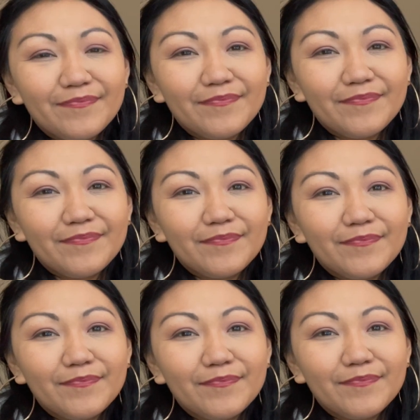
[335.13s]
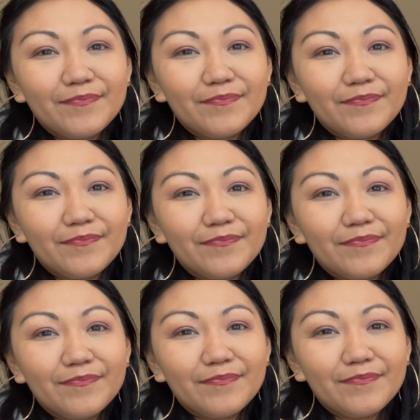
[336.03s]

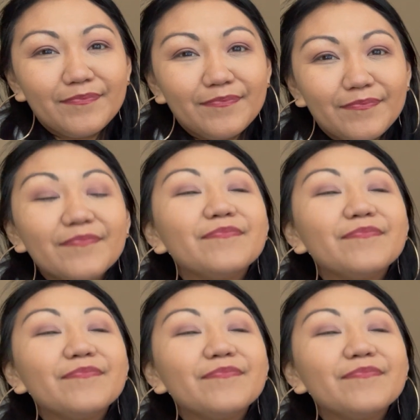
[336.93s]
This person isn't speaking.